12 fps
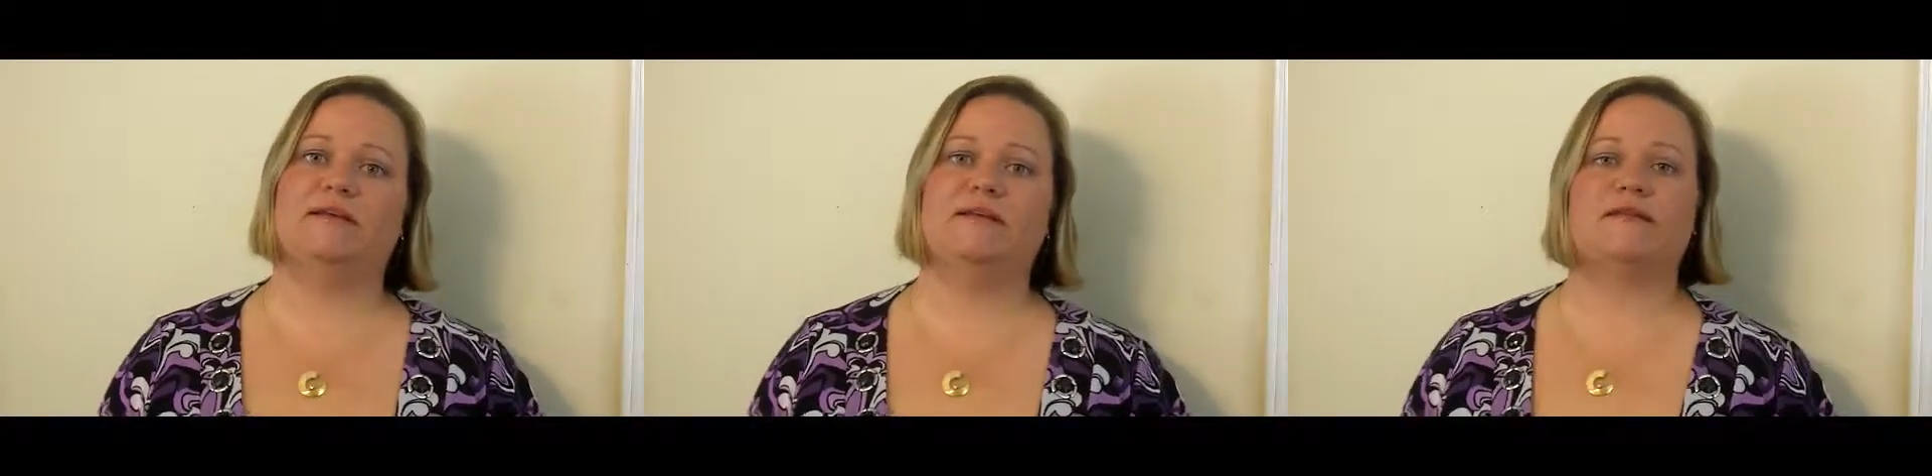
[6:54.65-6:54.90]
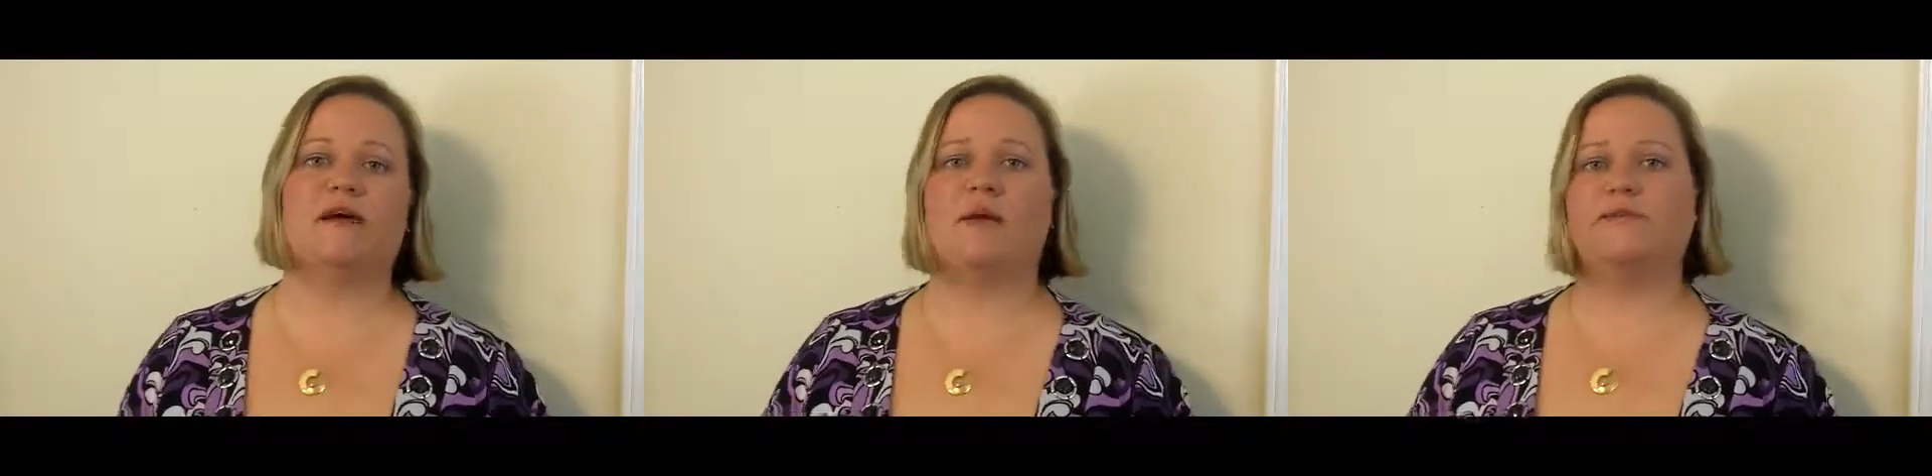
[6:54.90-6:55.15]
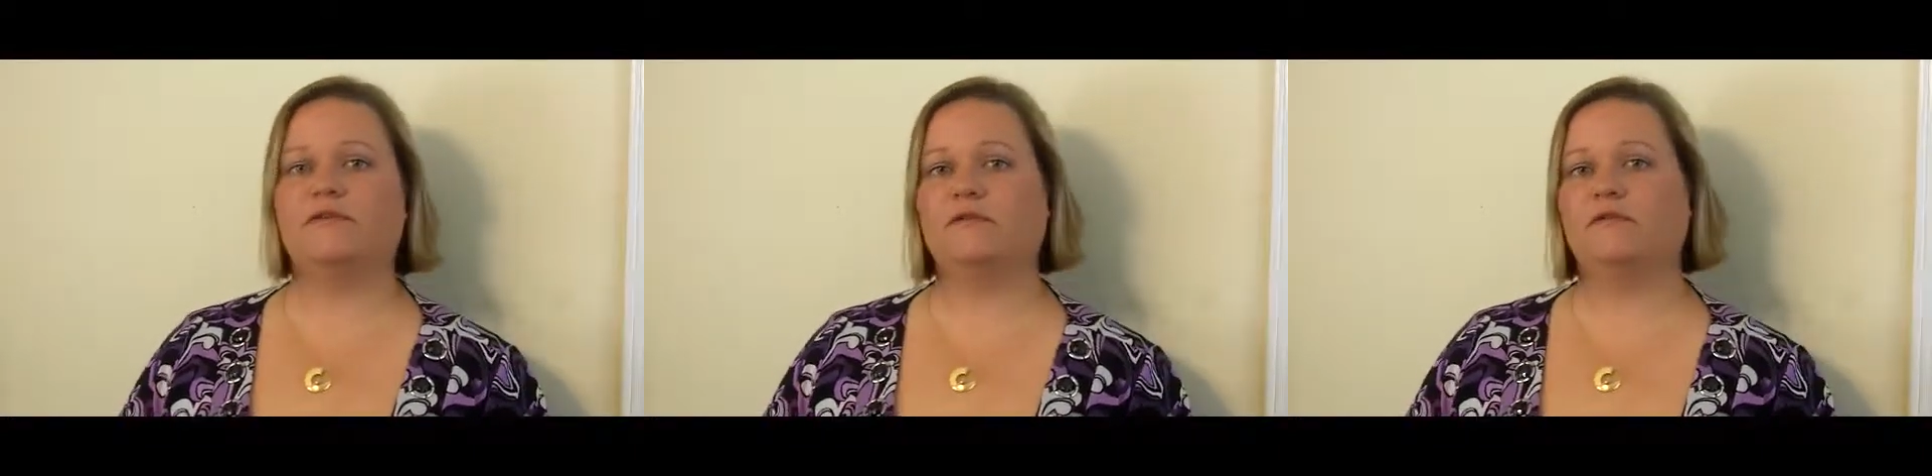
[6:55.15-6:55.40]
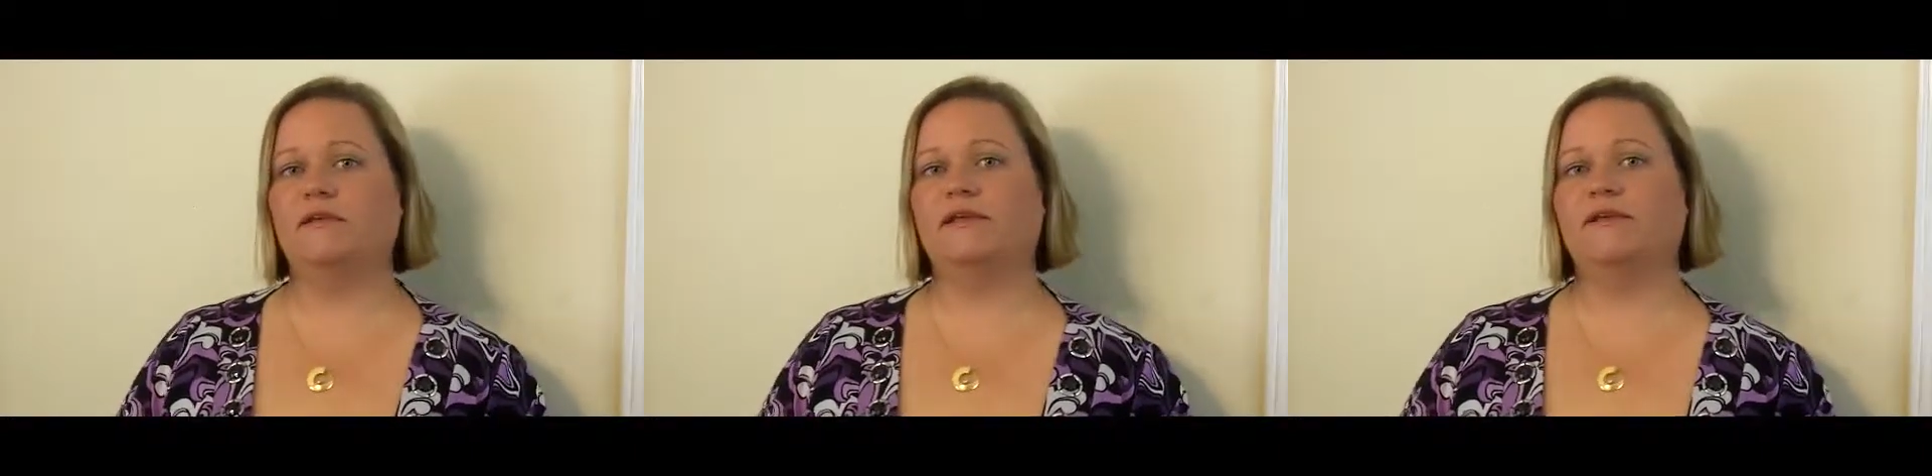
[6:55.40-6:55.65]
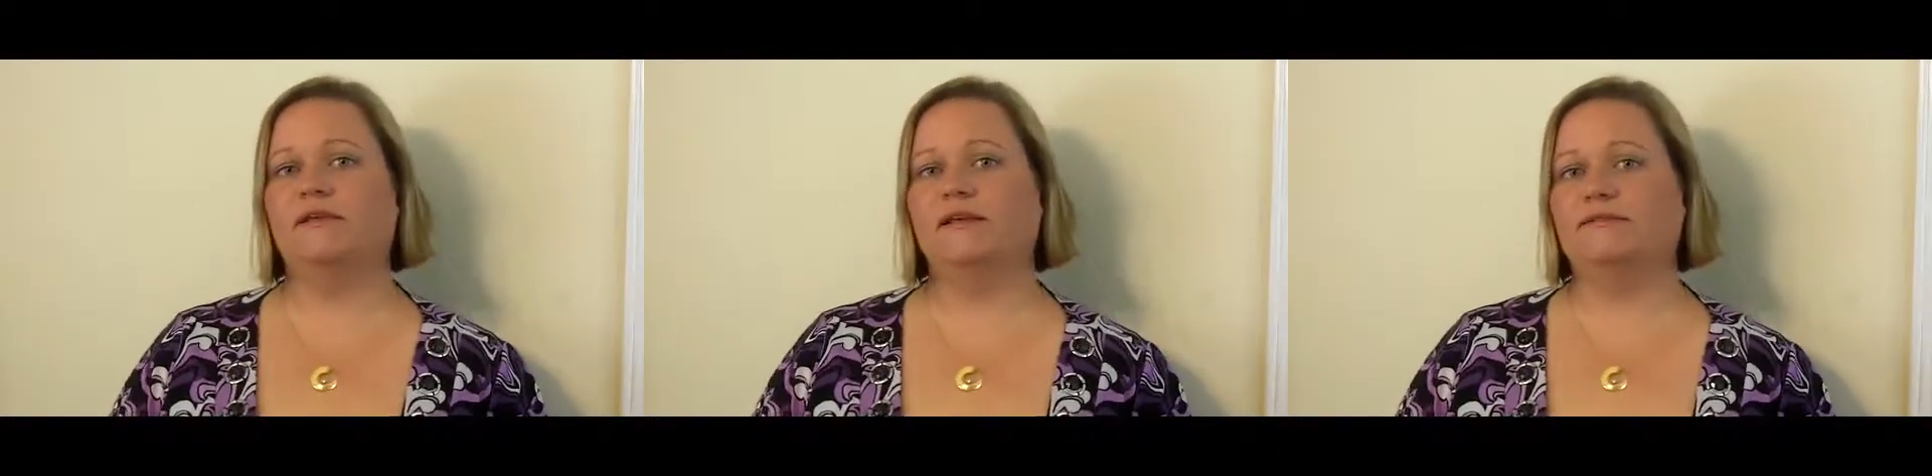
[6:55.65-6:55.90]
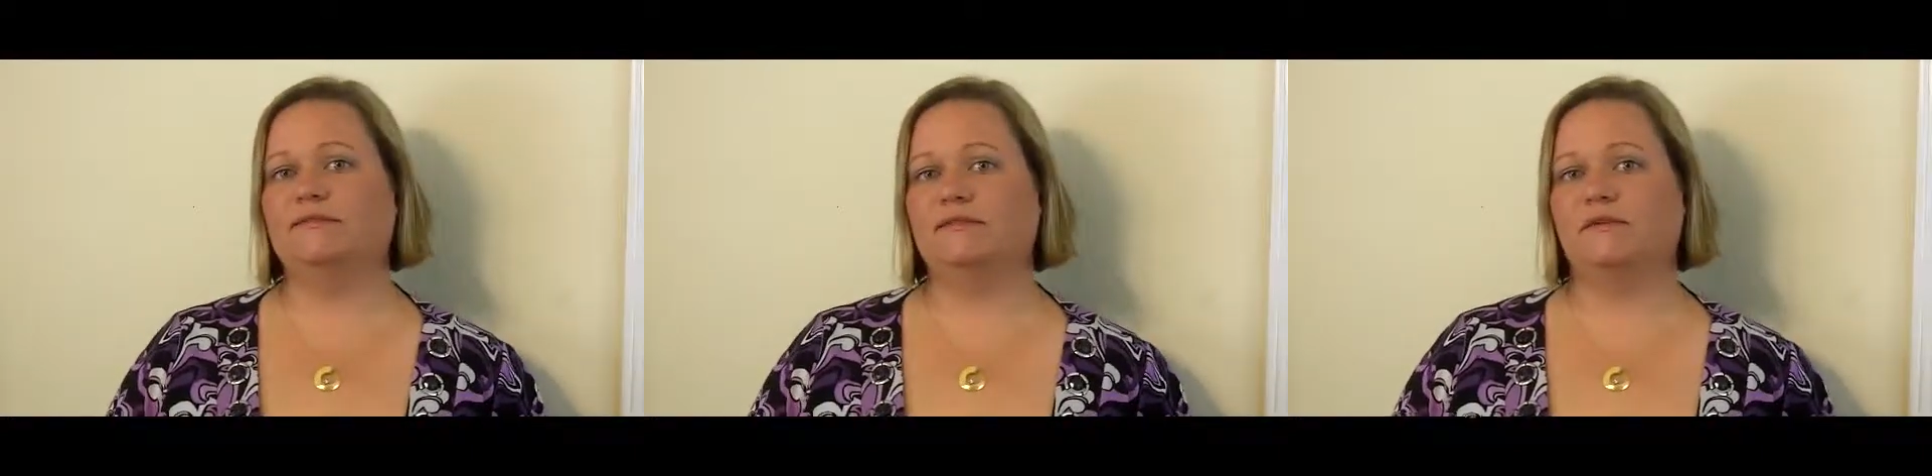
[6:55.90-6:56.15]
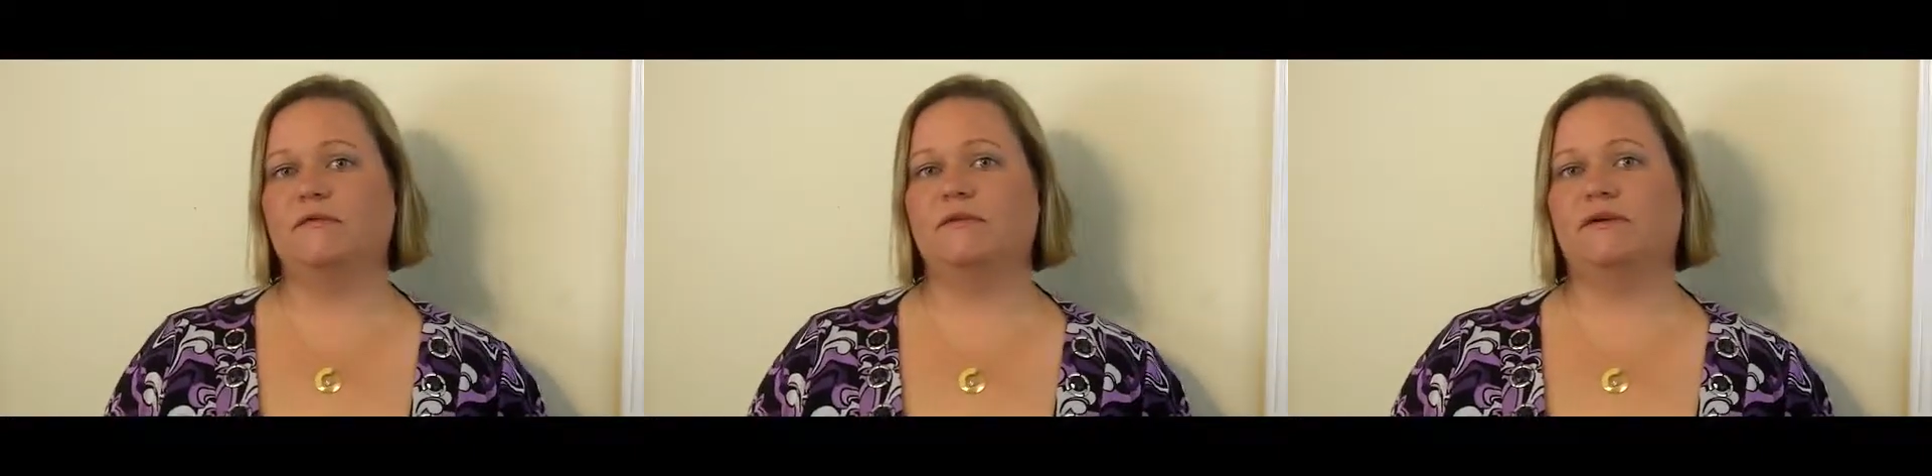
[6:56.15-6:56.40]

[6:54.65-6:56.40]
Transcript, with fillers: It's absolutely zero